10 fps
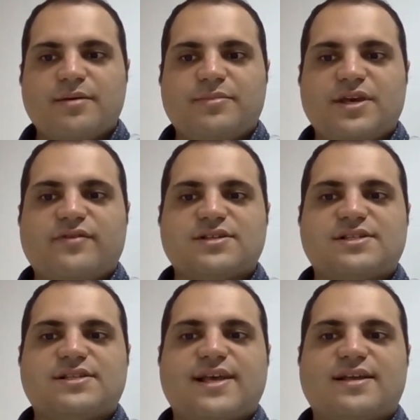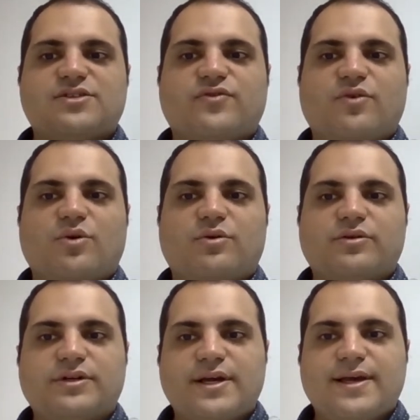PFAS stands
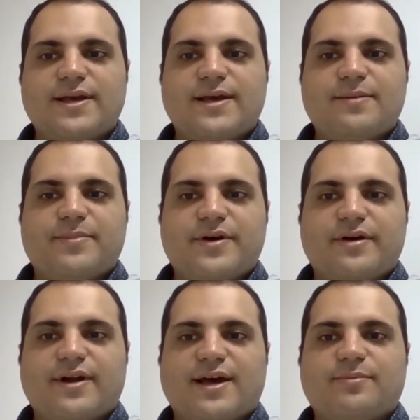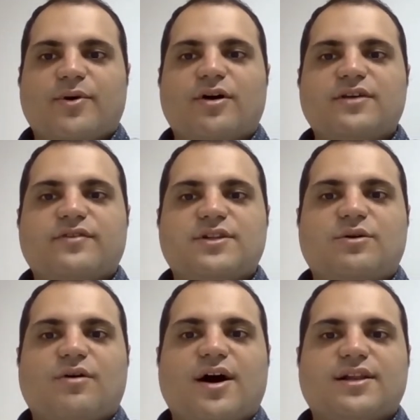for per and
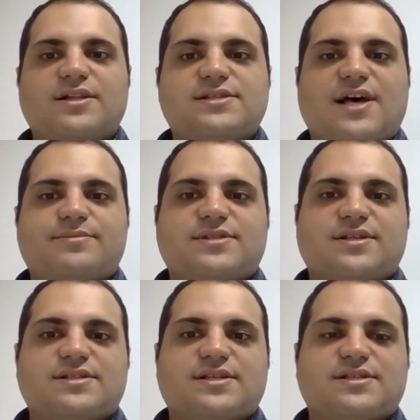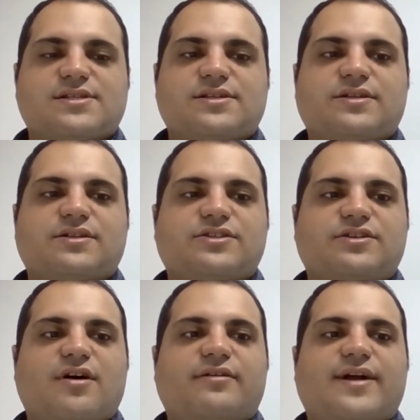polyfluoroalkyl substances.
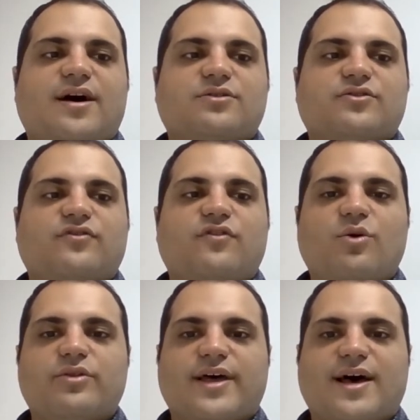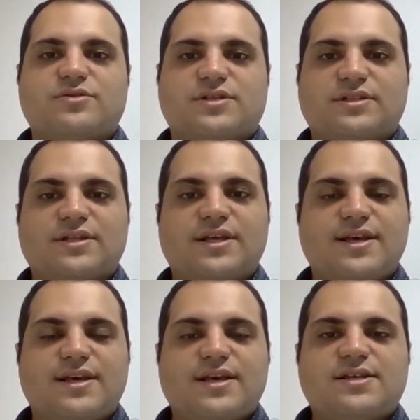There are around
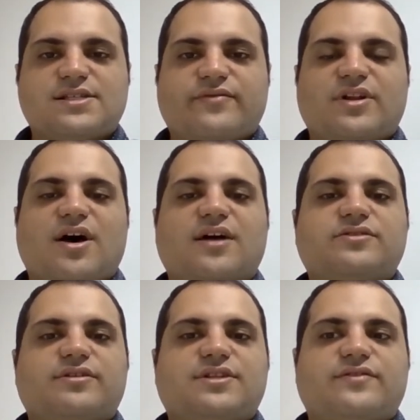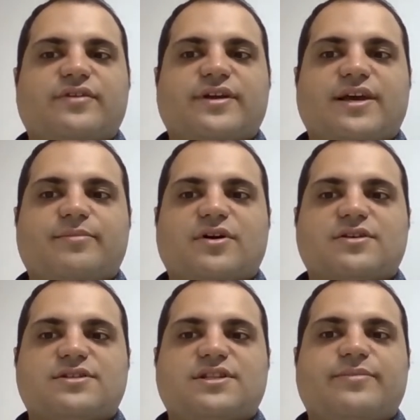4,700 different
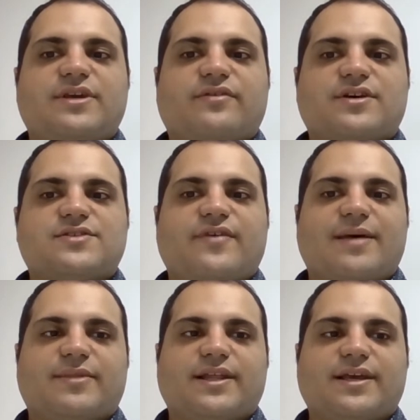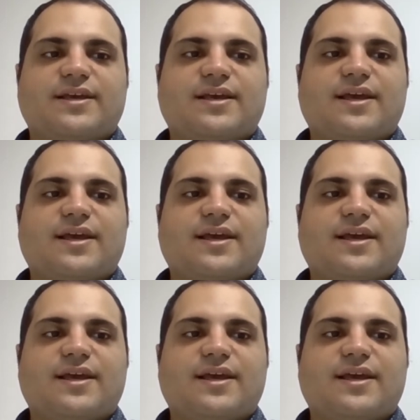chemicals in the PFAS family.